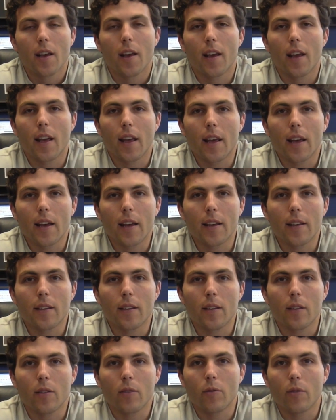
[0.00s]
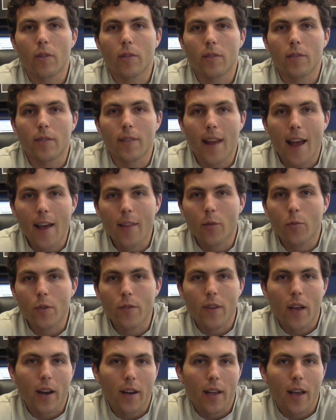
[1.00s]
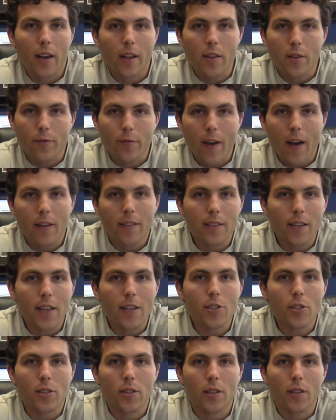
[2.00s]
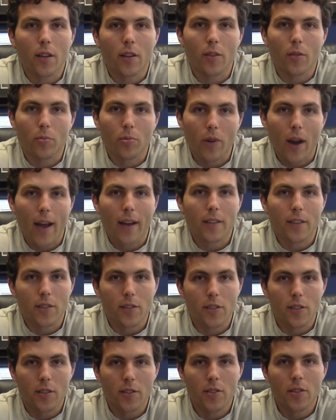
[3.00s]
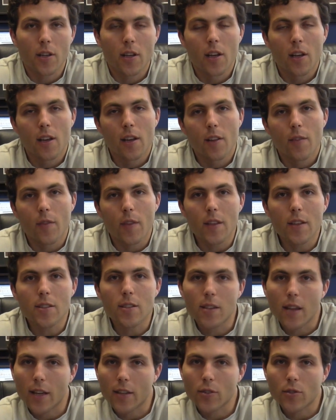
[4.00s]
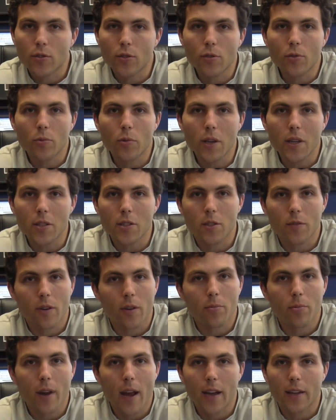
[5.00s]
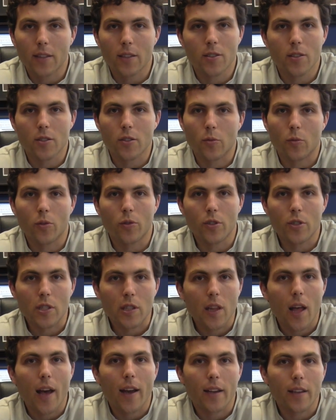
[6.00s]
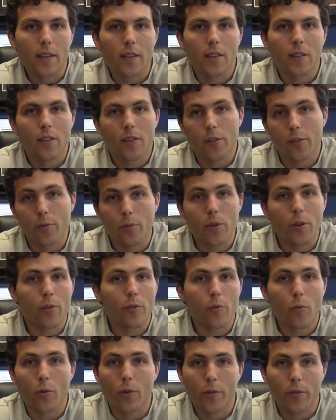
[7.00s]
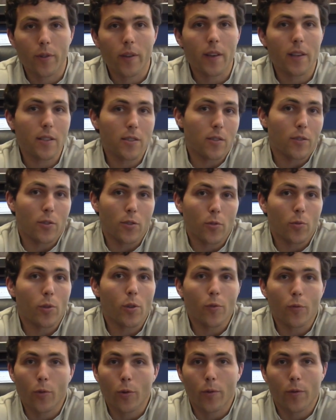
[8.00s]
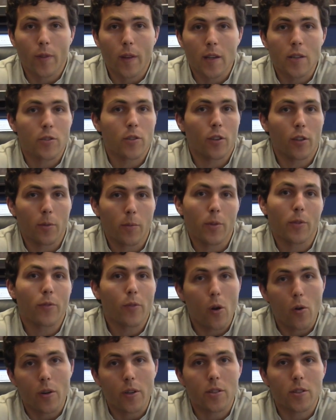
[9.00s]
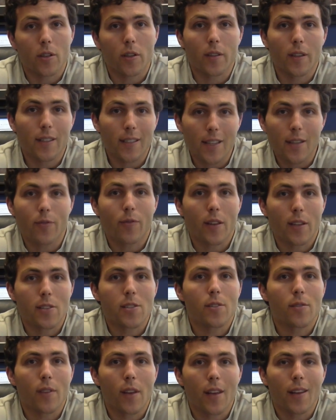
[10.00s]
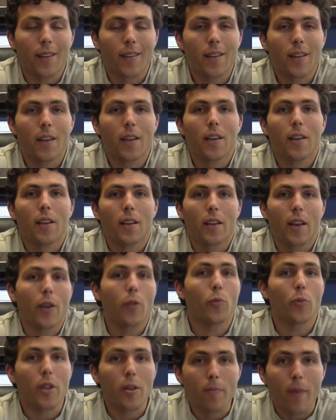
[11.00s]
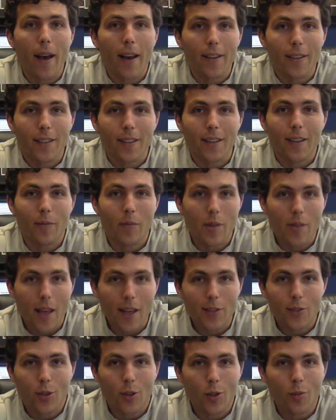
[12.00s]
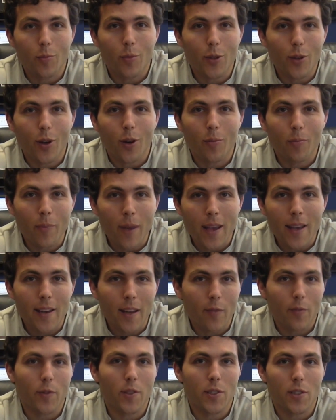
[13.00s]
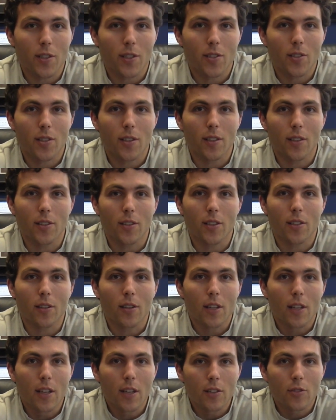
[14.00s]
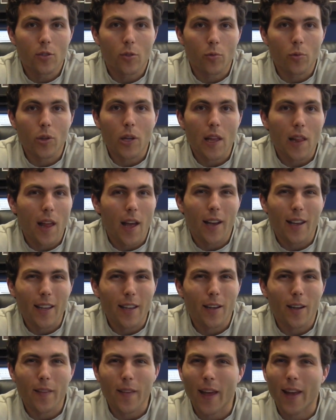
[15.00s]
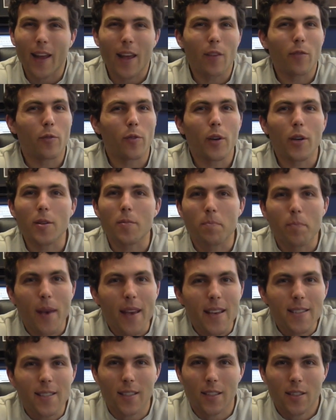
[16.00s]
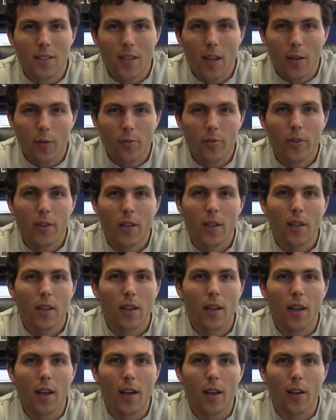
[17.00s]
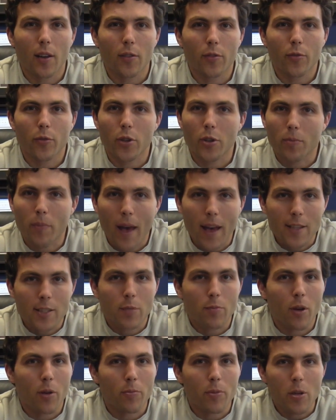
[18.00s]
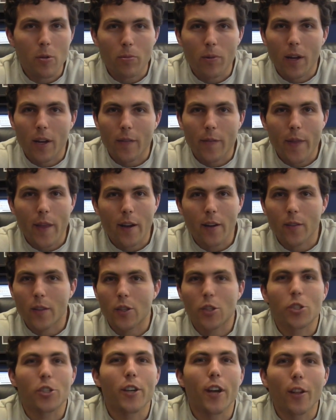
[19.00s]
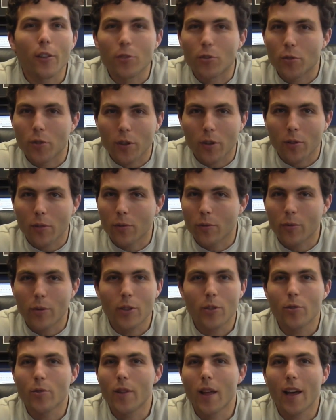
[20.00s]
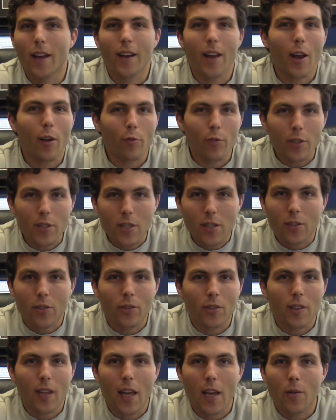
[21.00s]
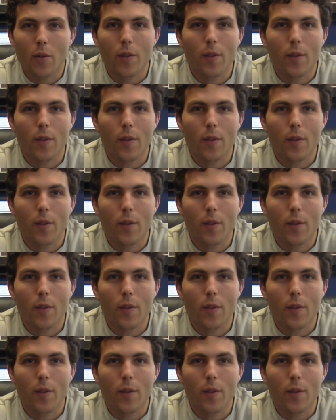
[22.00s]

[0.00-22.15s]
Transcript: And now that we've got kind of the foundation in on the practices, these next 2 weeks of our practices, we're just locking in three or four things, and those three or four things are going to be focused on the defensive end and rebounding. I mean, that's going to be our main emphasis, and to really lock in on that. And very basic stuff for your basketball people out there, the shell drill. We do that every single day.